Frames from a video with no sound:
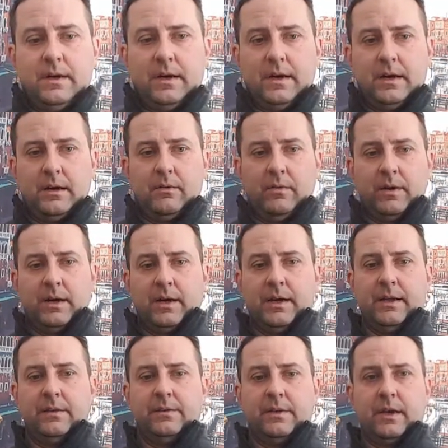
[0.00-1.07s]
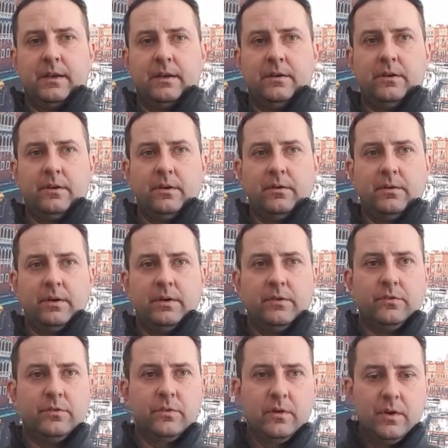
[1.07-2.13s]
Uh, what I intend to do
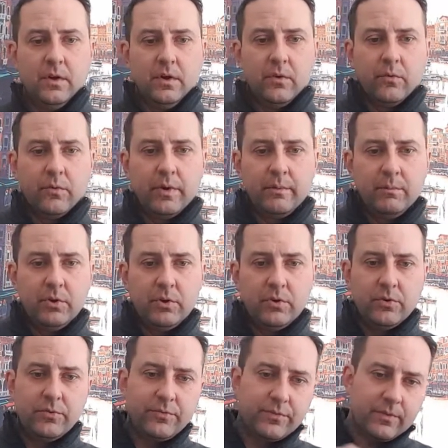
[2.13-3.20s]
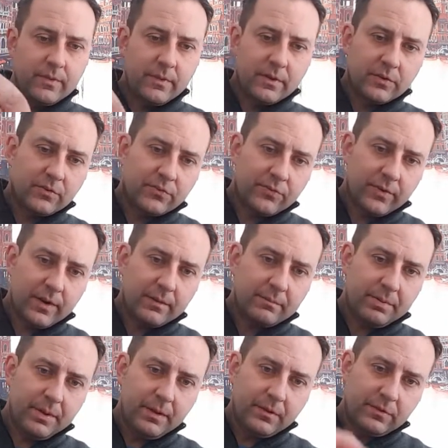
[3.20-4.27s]
is remove this
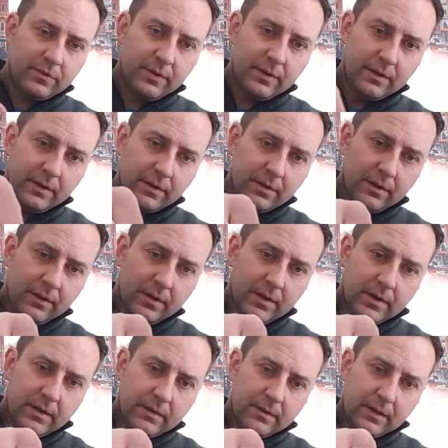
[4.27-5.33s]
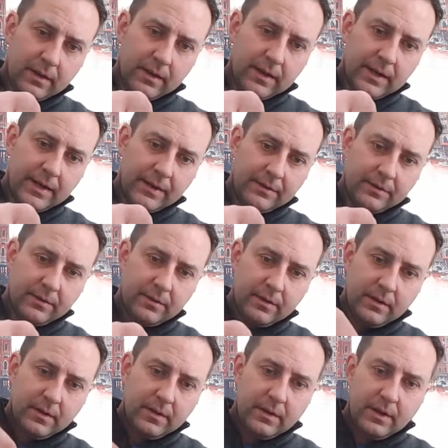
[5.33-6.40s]
front piece here, the light,
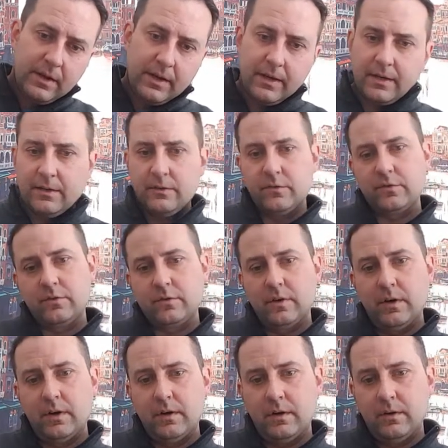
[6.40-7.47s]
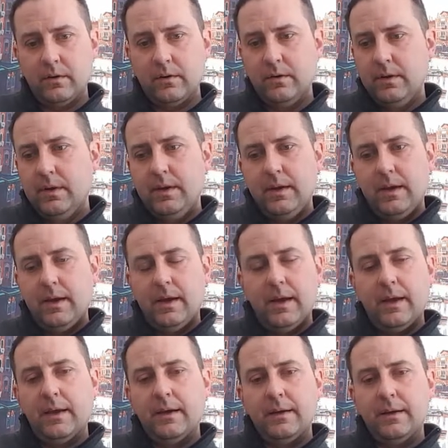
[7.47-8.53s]
and install
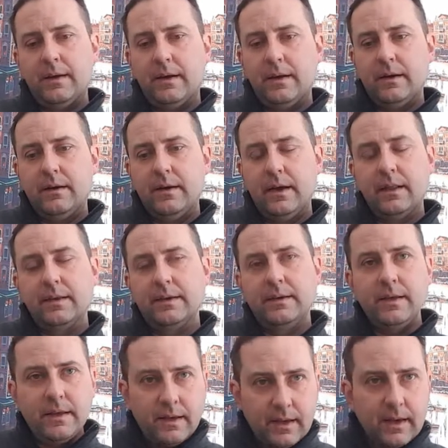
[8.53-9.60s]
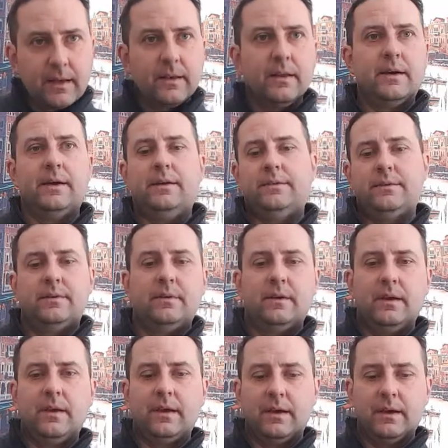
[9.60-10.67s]
a uh, LED headlight
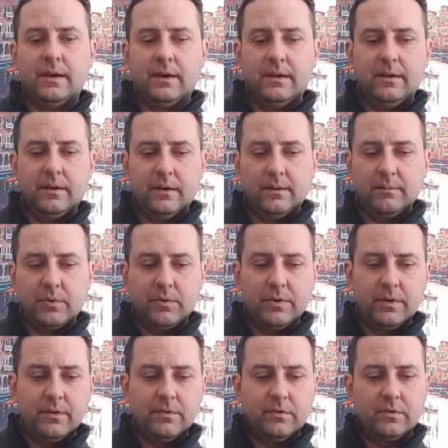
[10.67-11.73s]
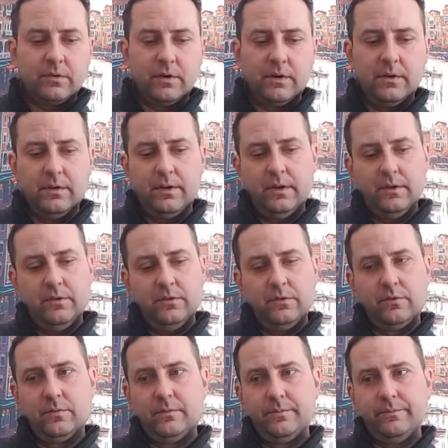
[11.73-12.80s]
and I'm going to install
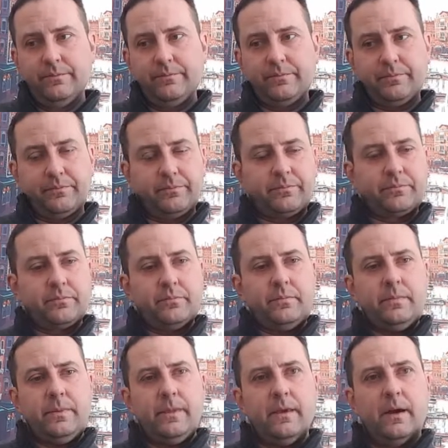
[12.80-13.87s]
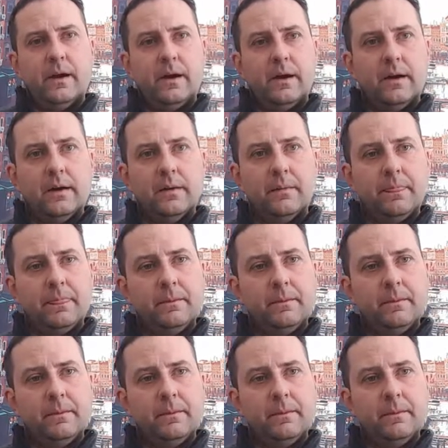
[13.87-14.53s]
these uh,